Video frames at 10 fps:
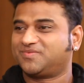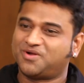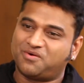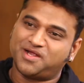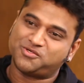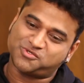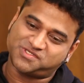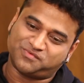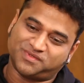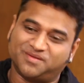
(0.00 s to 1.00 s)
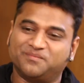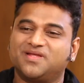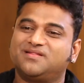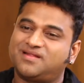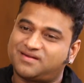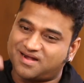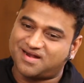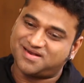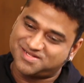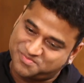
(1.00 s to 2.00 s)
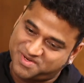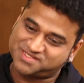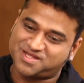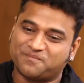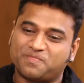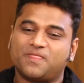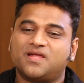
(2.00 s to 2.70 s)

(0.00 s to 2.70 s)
No, I used to sit with them. Then Kannada lyricist, please come.